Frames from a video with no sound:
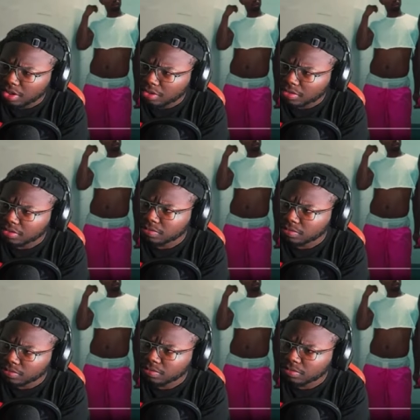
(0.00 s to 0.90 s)

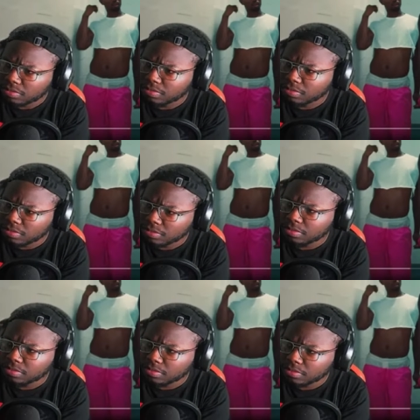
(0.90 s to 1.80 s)

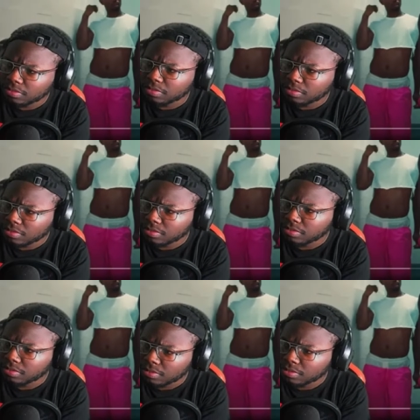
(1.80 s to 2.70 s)
Mm-hmm,
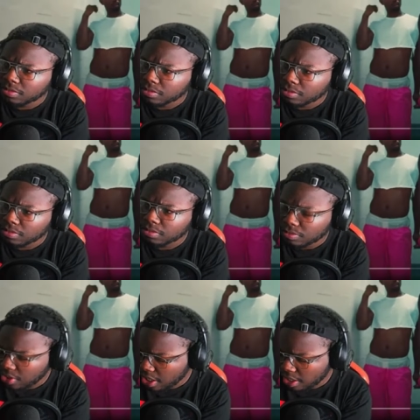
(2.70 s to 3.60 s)
mm-hmm,
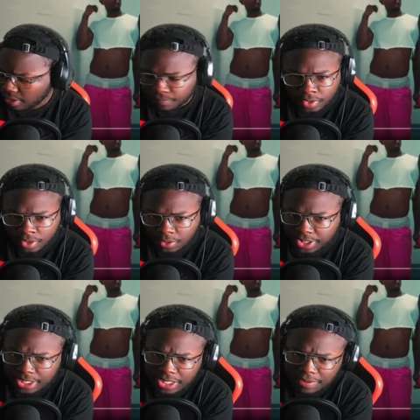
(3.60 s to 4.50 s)
yeah. Well, he did
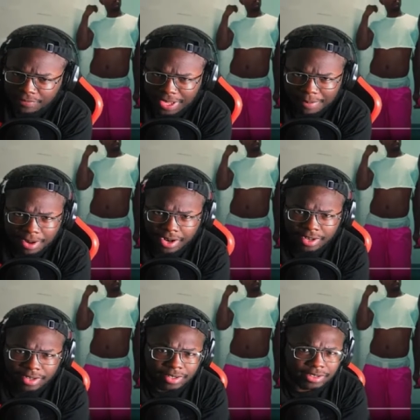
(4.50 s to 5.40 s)
a vampire
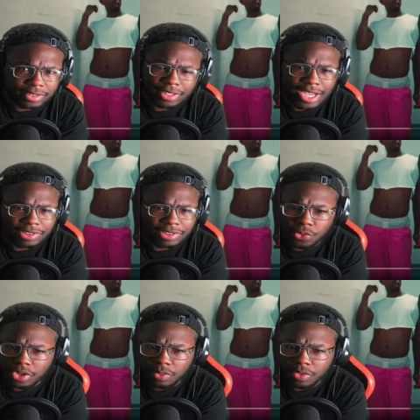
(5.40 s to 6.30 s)
slash
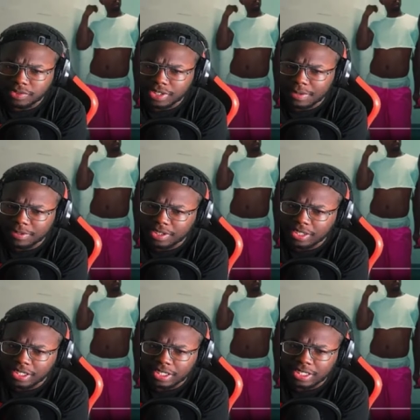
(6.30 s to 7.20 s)
werewolf type of thing, and
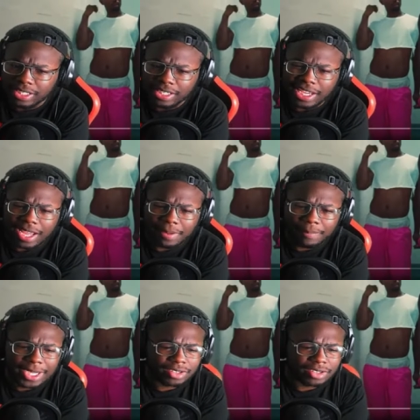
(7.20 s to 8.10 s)
I think he had
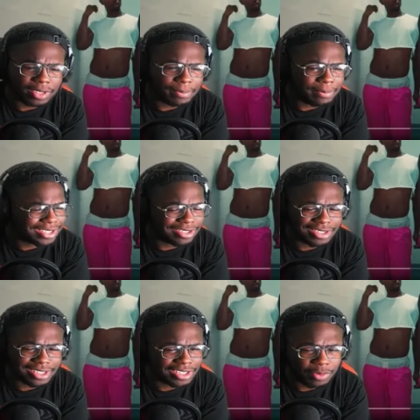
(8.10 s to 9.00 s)
Matri- Matrix in as
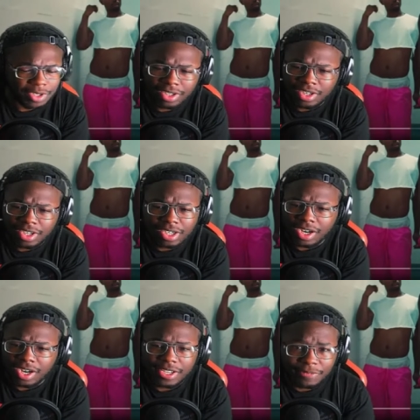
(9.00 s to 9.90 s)
well. All
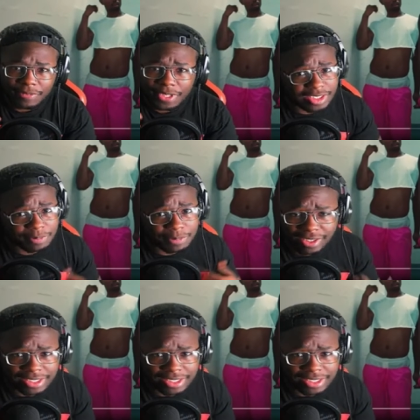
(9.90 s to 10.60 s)
his videos just be crazy as